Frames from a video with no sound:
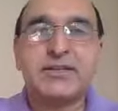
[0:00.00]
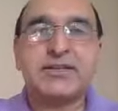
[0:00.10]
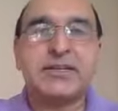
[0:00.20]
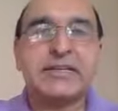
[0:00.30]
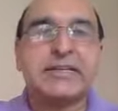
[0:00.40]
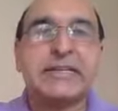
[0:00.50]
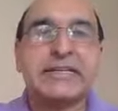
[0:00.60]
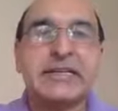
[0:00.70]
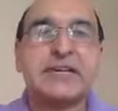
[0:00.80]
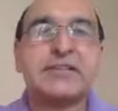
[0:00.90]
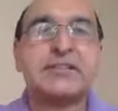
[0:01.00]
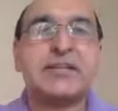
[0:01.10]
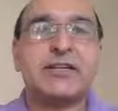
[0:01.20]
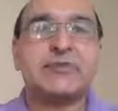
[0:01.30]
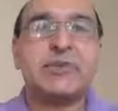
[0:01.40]
critique is
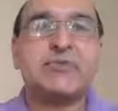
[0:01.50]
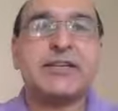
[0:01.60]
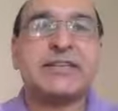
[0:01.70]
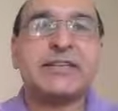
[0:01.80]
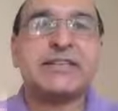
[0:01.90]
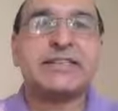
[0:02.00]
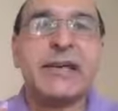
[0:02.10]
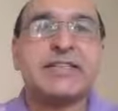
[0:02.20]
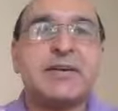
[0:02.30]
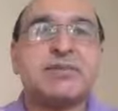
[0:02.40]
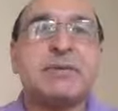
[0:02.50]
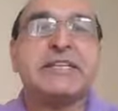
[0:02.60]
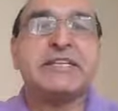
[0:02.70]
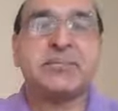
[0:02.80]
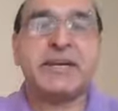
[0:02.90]
that when we criticize a
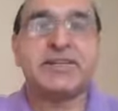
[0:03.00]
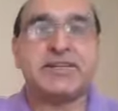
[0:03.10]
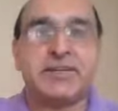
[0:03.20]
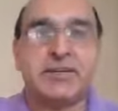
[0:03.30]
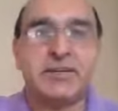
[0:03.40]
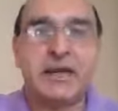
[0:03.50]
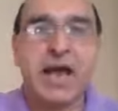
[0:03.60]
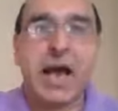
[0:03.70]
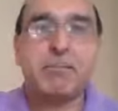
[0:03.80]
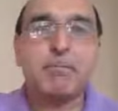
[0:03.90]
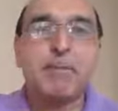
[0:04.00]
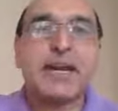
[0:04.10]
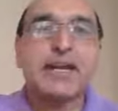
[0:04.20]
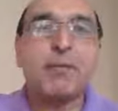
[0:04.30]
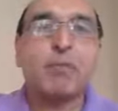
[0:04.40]
piece of literature, a
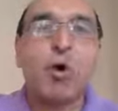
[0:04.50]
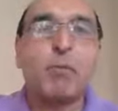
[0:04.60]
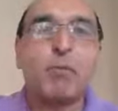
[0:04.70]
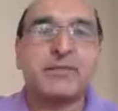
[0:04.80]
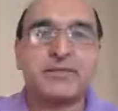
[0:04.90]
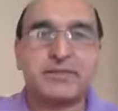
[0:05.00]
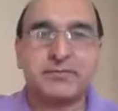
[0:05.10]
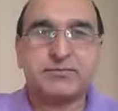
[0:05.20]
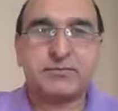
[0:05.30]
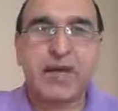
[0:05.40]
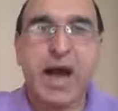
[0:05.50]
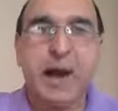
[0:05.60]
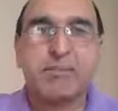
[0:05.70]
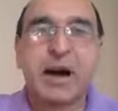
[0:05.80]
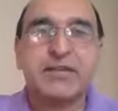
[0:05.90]
magnum opus,
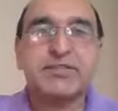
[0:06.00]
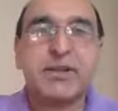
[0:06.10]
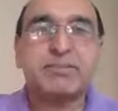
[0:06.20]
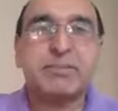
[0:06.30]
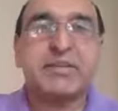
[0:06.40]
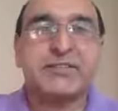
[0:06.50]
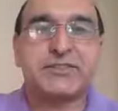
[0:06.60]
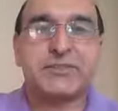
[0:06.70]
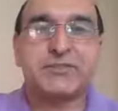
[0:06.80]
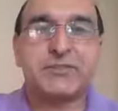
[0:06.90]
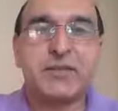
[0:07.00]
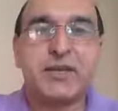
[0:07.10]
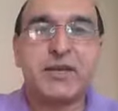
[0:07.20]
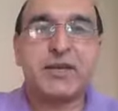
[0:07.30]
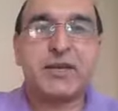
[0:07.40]
a masterpiece,
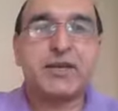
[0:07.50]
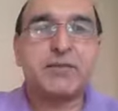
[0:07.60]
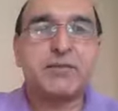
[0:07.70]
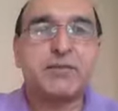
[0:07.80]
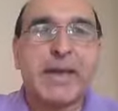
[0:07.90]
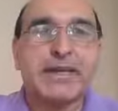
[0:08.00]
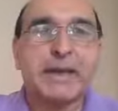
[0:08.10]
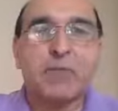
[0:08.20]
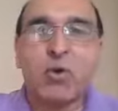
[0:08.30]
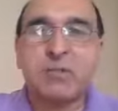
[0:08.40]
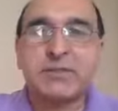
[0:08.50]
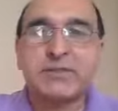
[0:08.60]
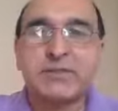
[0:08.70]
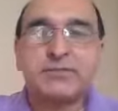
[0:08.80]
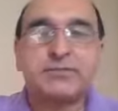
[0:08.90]
magnum opus,